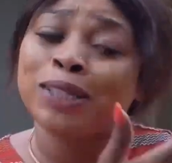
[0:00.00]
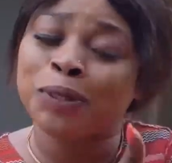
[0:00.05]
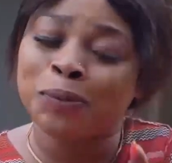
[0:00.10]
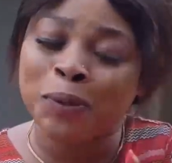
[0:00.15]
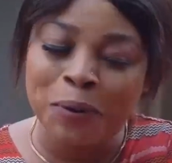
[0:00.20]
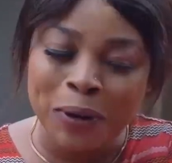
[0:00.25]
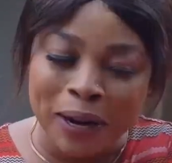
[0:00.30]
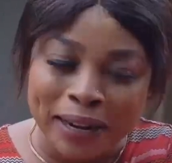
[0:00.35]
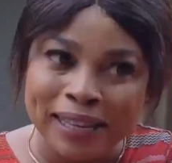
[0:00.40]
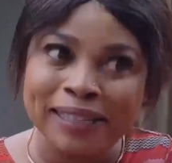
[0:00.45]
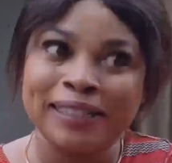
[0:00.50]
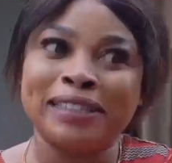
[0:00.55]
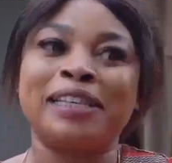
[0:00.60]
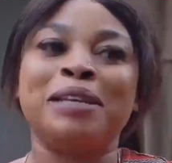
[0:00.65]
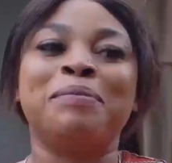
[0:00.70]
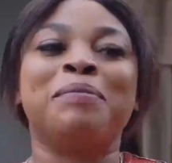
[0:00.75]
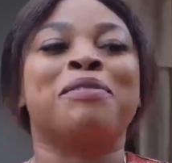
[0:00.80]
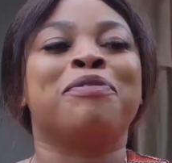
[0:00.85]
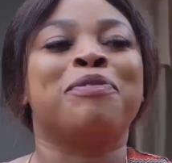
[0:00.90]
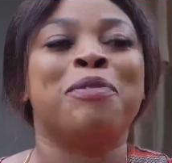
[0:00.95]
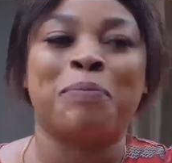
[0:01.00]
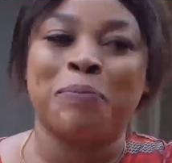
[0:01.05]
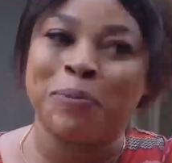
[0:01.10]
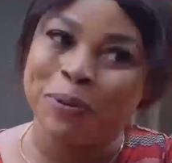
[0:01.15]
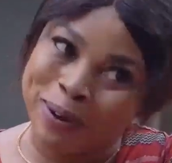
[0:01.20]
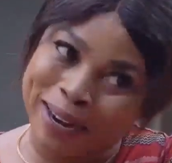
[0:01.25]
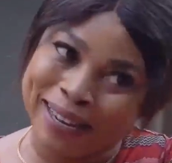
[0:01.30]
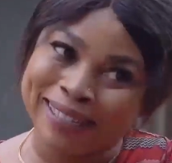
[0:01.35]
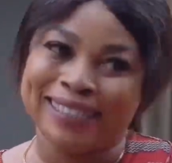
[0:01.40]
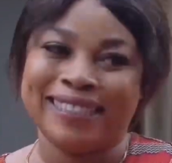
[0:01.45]
that's why they see me for
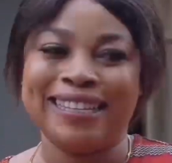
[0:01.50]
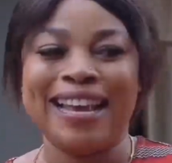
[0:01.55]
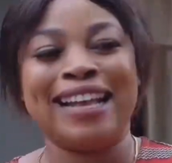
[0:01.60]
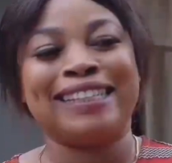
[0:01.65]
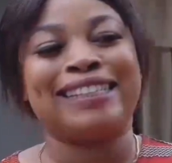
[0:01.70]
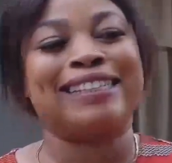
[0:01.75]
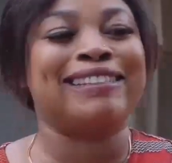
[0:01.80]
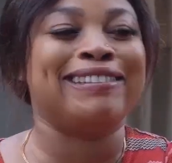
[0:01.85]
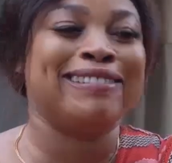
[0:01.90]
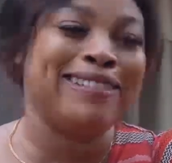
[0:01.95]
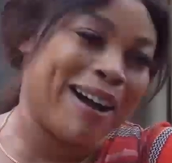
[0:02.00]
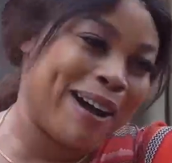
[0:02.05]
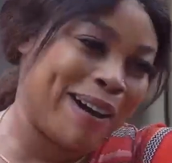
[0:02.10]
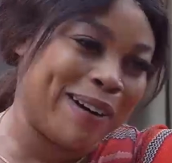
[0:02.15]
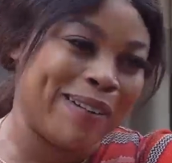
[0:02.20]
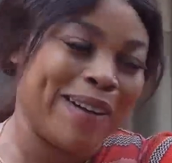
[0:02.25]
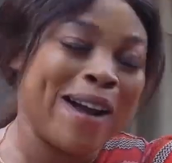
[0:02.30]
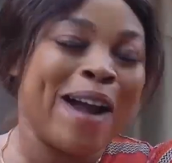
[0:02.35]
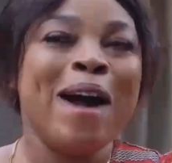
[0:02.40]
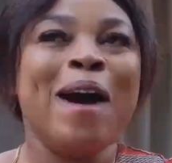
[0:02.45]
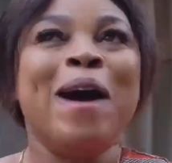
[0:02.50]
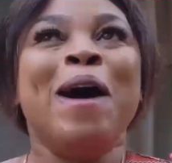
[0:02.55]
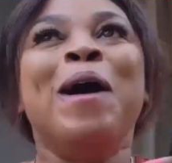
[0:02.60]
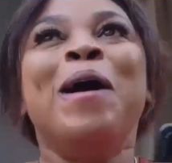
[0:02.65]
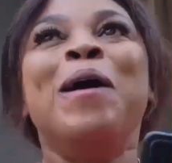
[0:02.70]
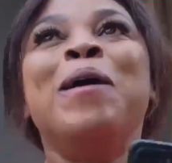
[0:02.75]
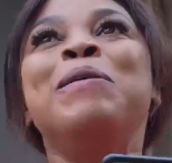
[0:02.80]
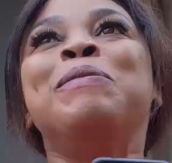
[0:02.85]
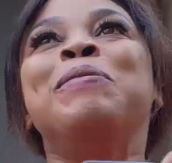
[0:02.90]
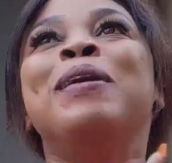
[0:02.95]
press. Yes, now.
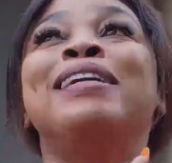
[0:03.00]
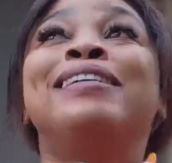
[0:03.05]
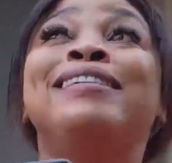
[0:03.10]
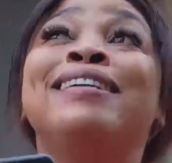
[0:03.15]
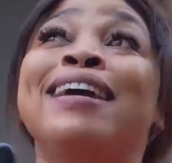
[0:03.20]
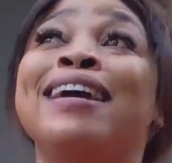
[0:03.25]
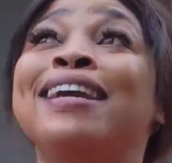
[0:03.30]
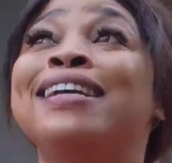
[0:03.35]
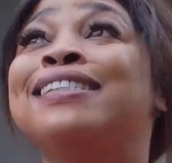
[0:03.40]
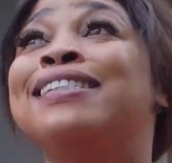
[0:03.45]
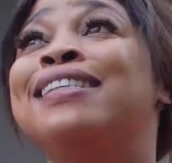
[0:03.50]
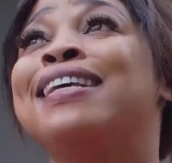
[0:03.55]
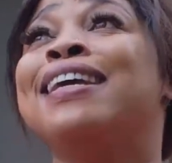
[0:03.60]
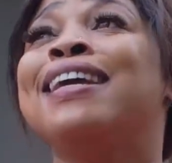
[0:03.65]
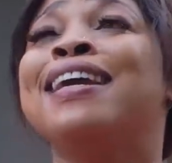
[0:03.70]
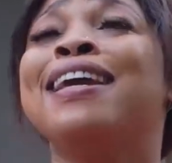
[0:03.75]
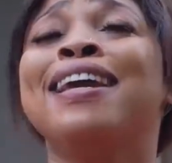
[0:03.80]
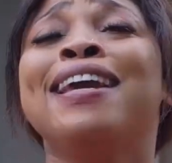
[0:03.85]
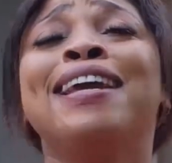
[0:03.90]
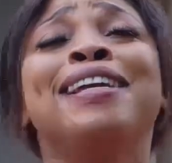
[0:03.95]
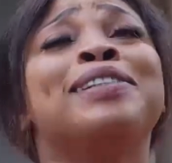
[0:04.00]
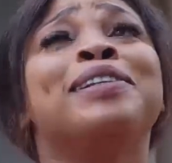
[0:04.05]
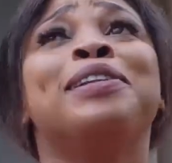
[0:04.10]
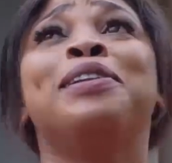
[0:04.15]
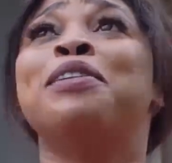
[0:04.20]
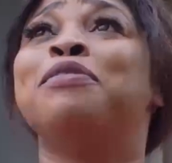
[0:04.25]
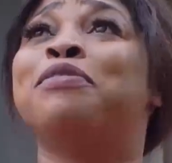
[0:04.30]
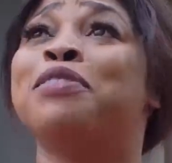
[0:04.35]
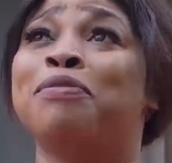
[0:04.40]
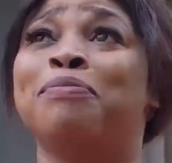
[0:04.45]
Oh my days, he's the
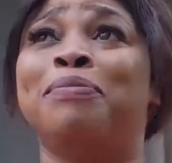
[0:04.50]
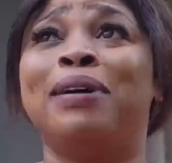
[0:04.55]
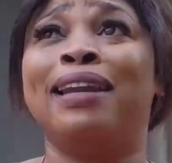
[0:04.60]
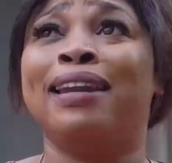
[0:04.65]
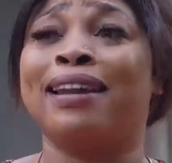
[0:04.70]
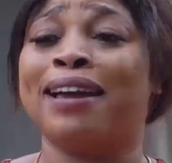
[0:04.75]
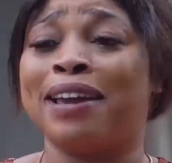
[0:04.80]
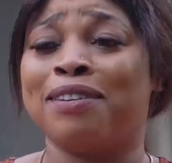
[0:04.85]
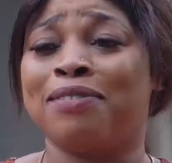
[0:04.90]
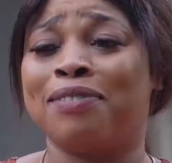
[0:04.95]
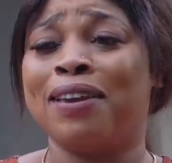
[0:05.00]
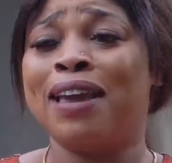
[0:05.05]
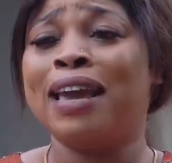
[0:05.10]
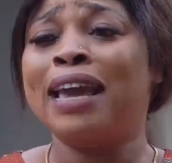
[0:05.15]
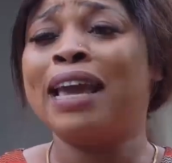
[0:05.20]
love of my life.